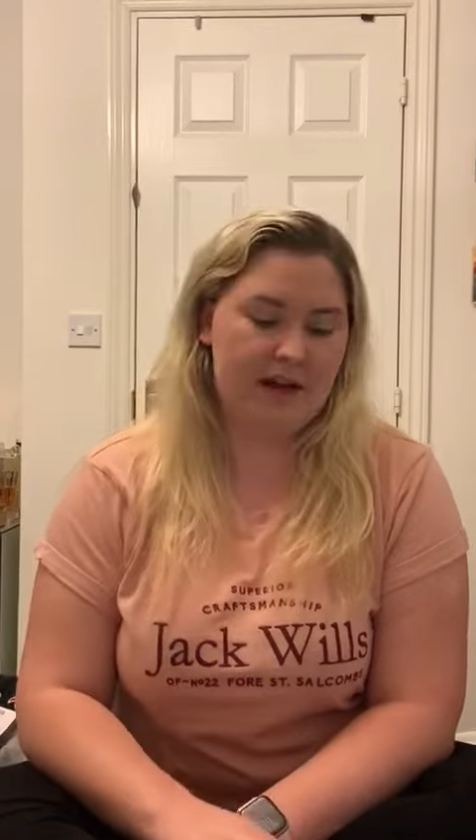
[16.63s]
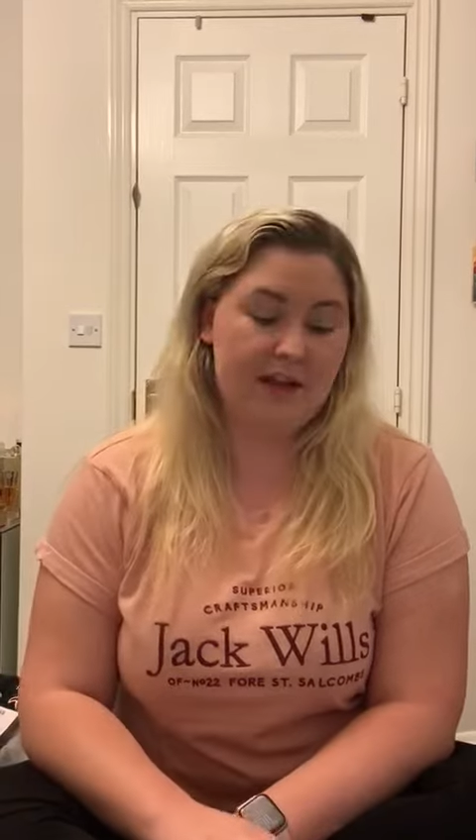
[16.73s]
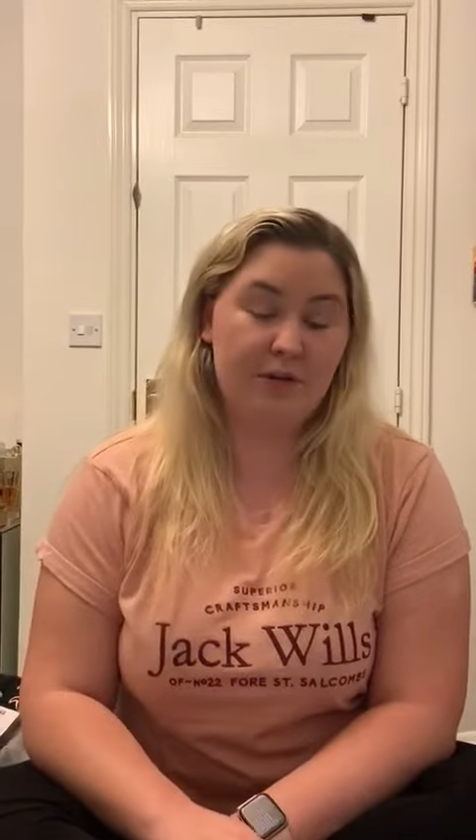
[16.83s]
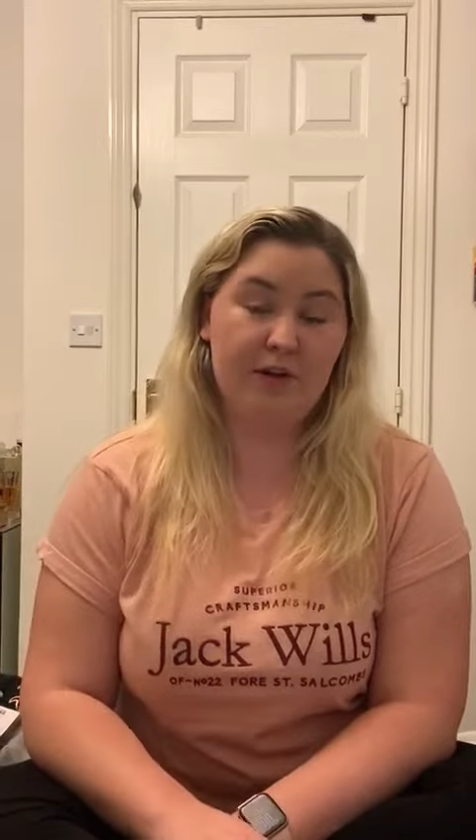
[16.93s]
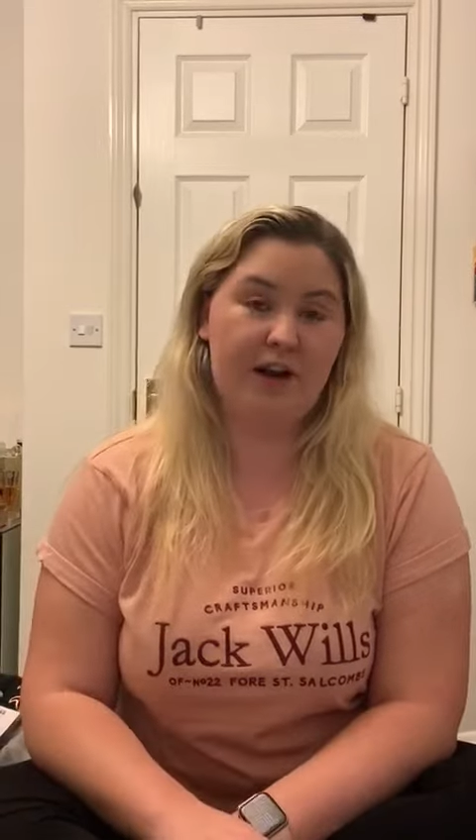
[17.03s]

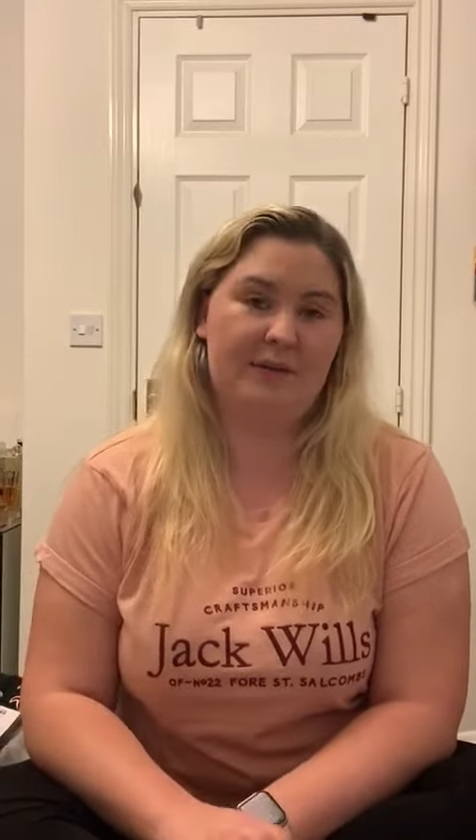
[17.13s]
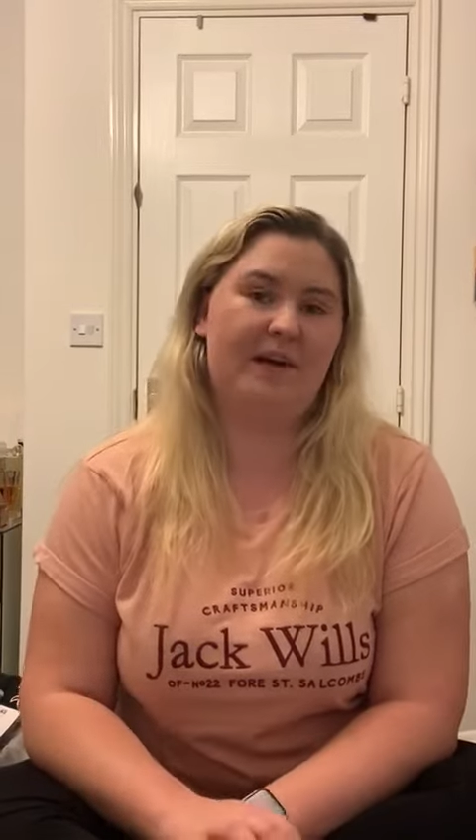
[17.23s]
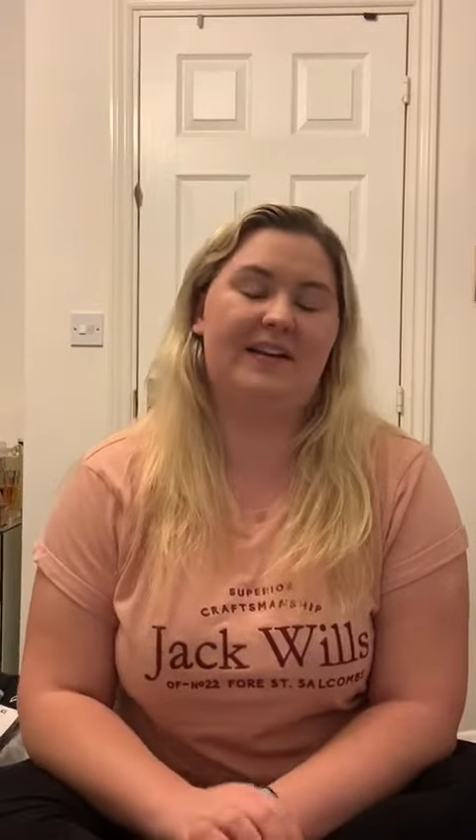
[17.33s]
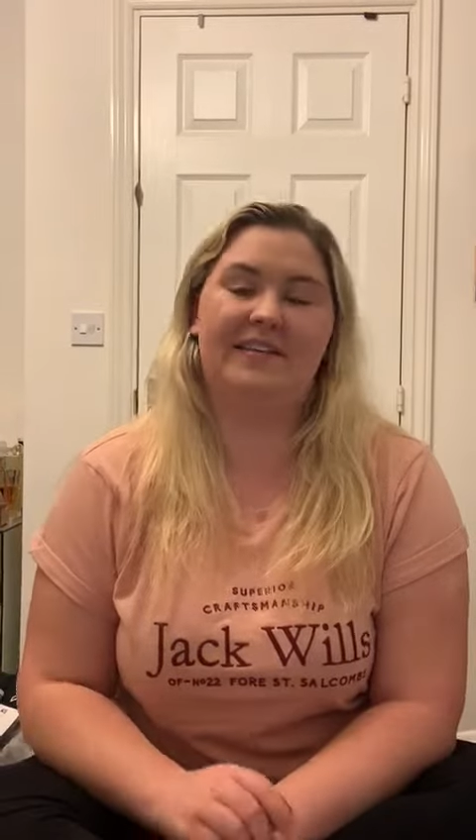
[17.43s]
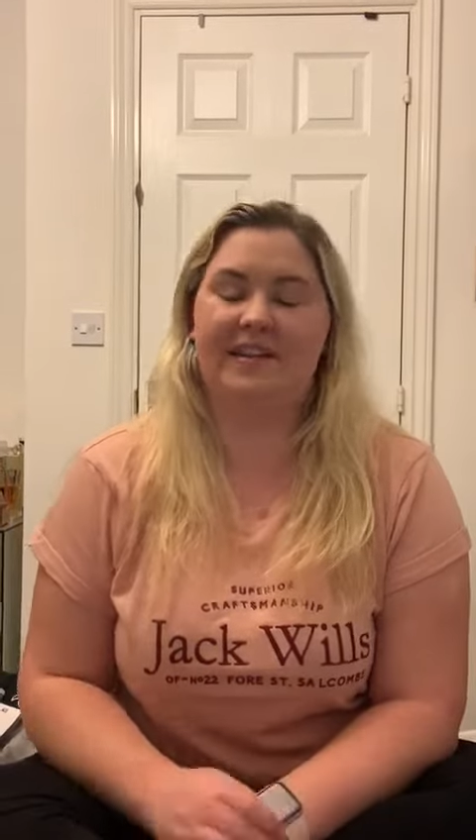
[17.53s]
In your learning
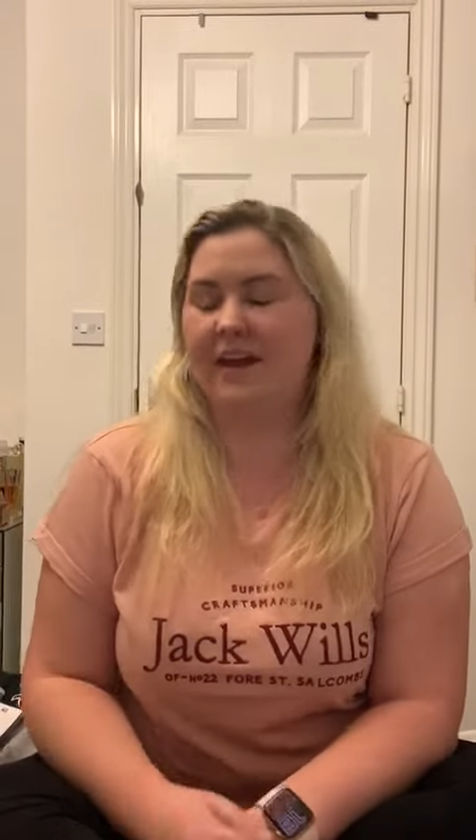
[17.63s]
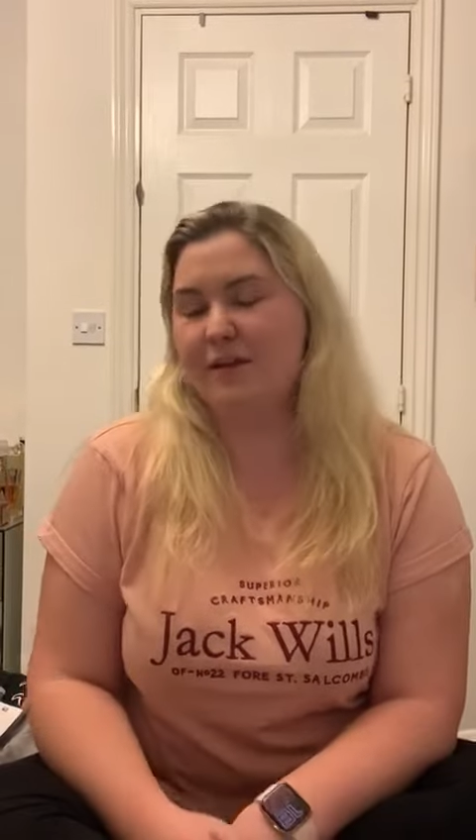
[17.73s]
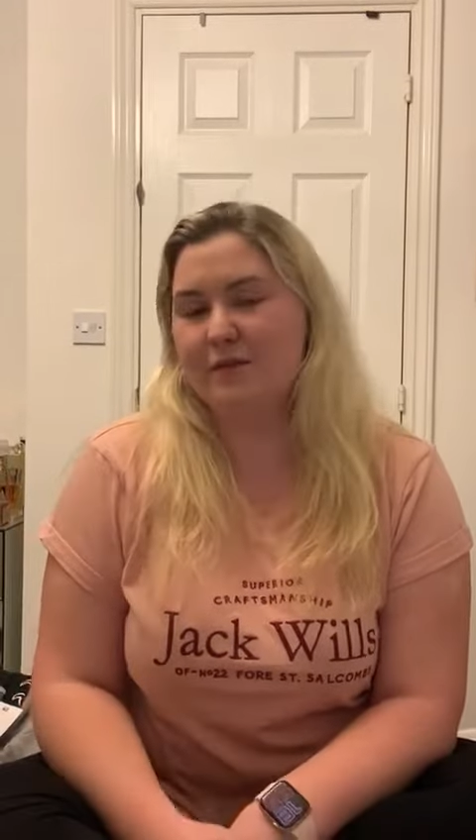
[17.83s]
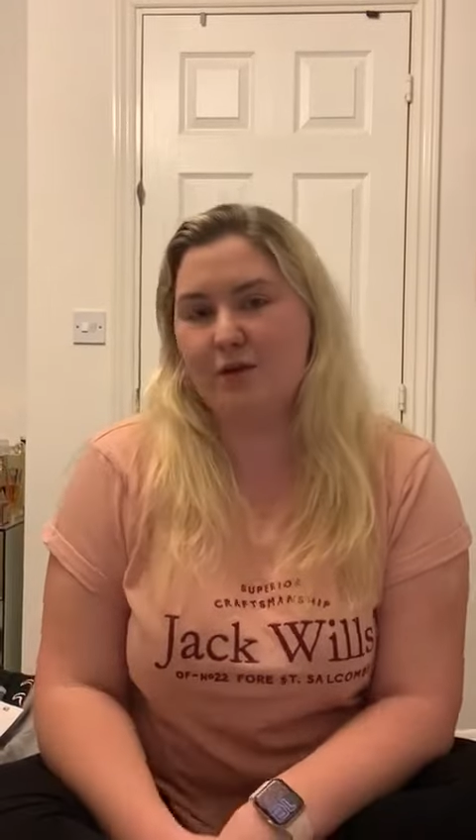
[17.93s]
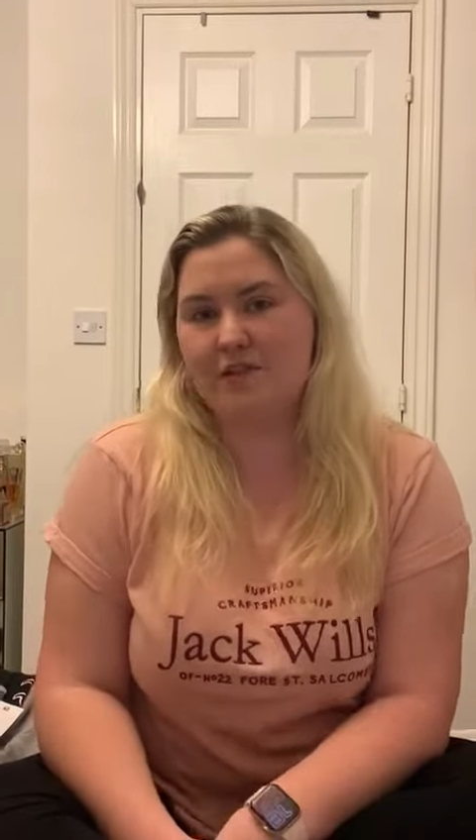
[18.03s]
packs today,
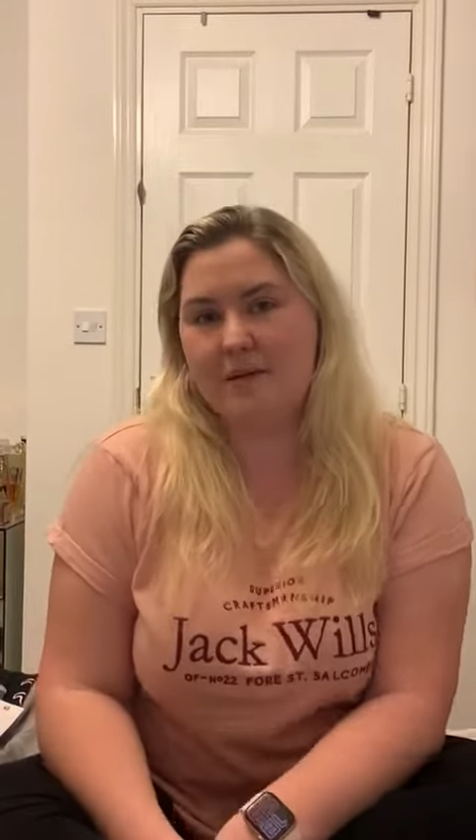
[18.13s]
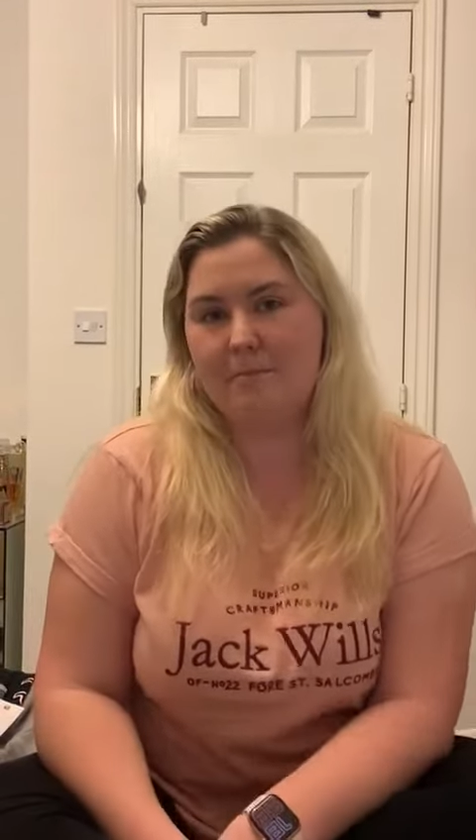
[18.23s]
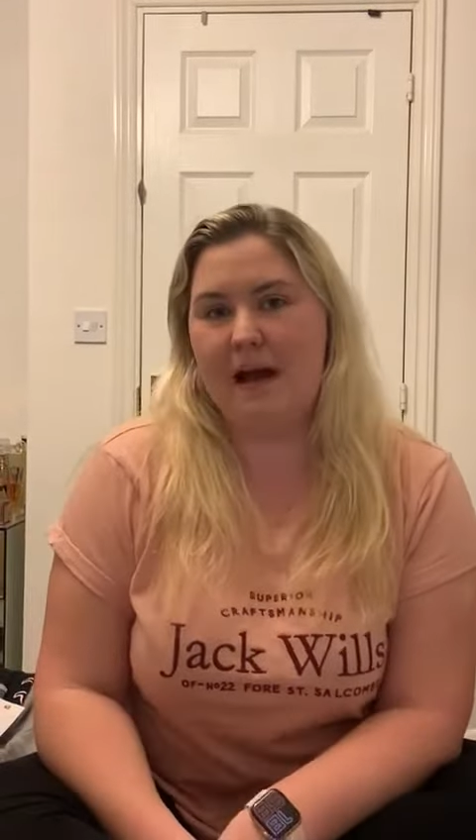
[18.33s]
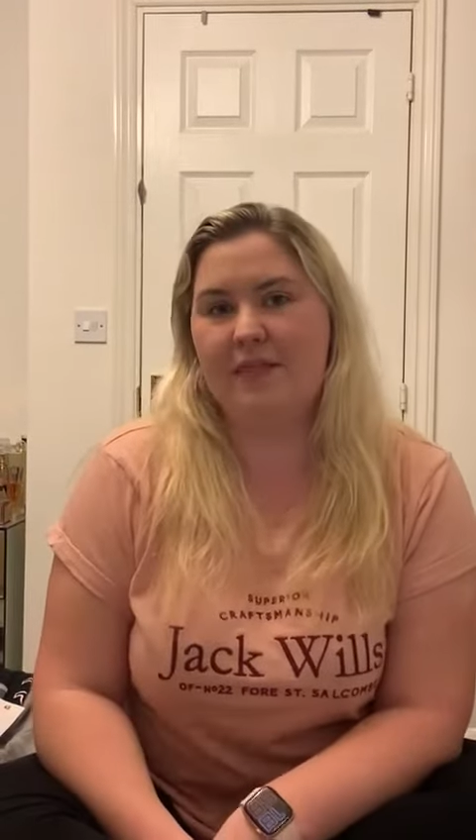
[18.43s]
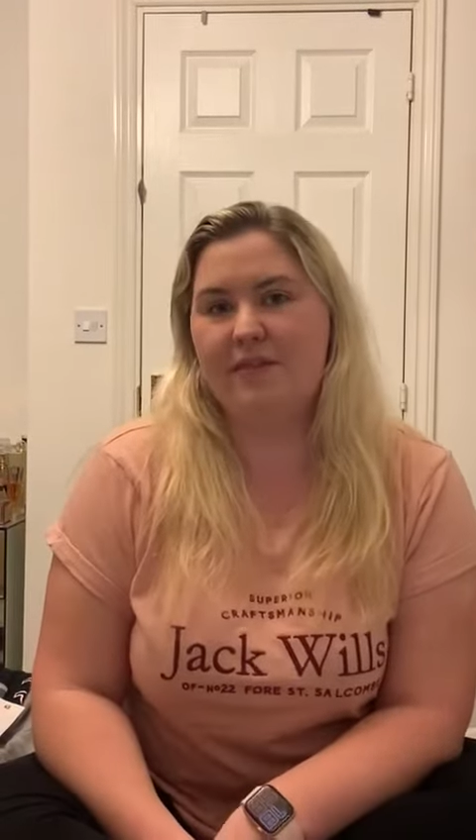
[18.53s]
you've got
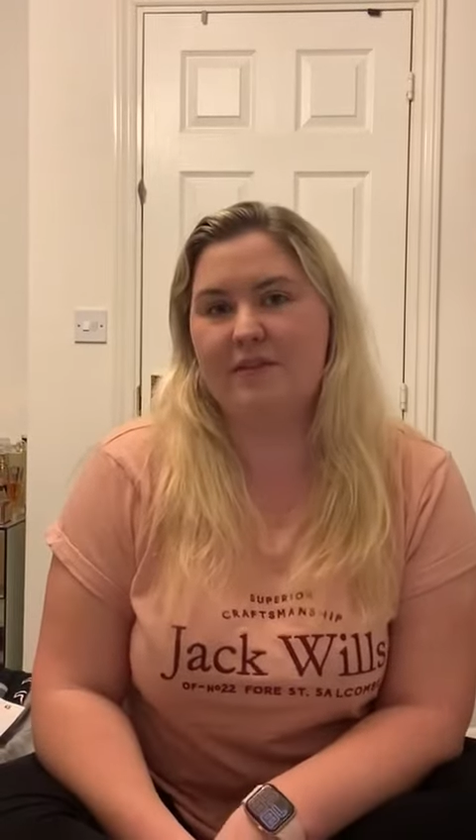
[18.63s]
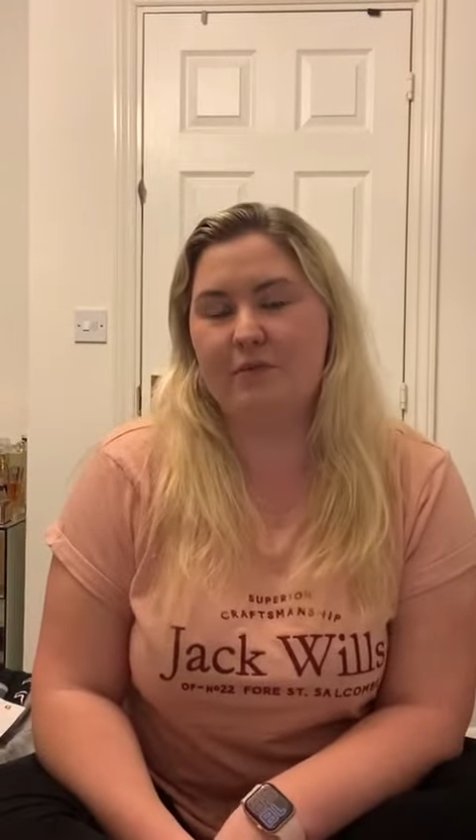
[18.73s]
some maths,